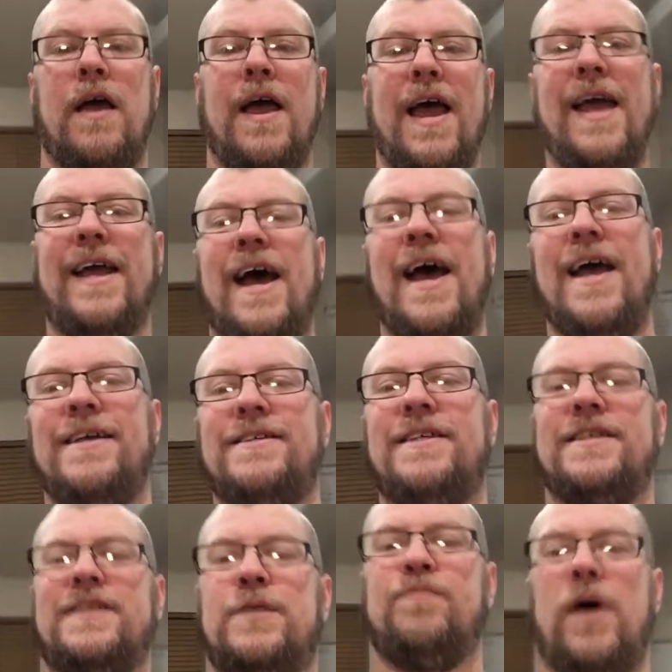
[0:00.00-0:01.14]
Hey guys,
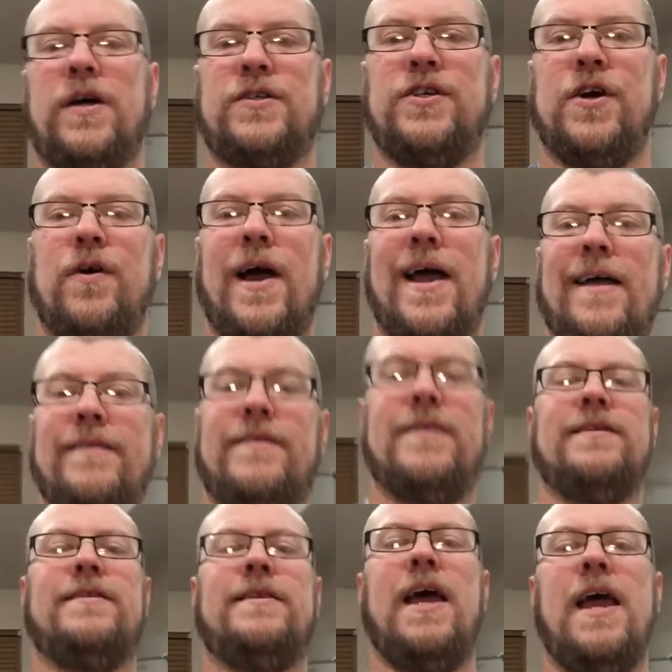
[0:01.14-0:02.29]
this is Spock Joe, and
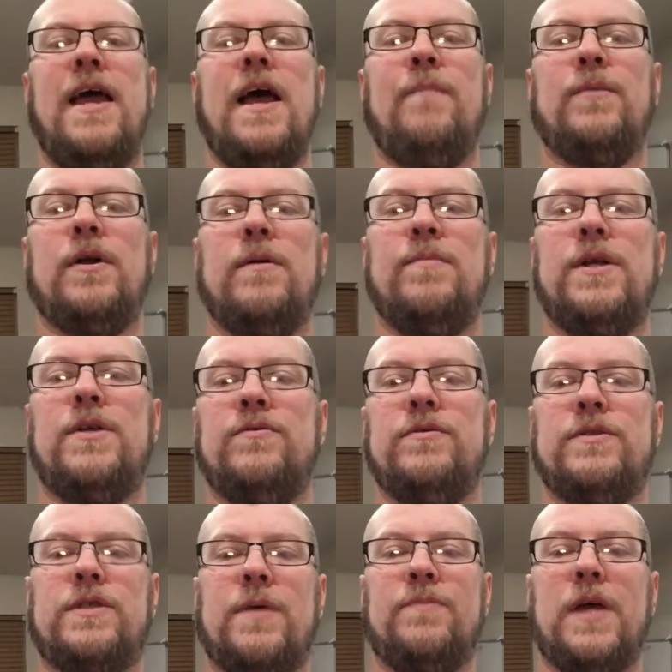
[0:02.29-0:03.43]
today I'm going to be
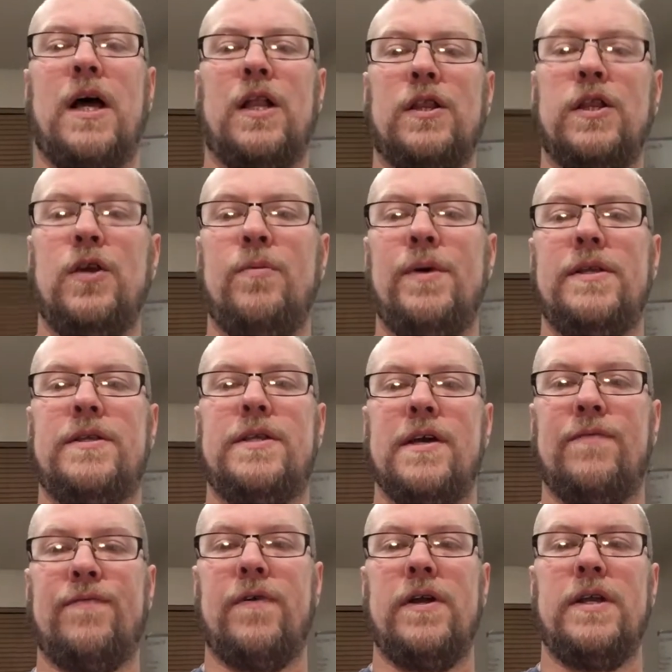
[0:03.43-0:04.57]
doing something a little bit
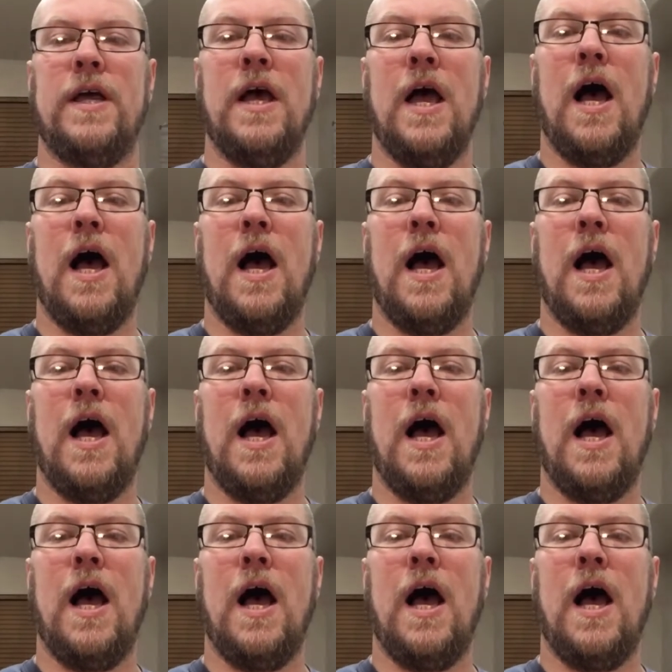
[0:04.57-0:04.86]
different.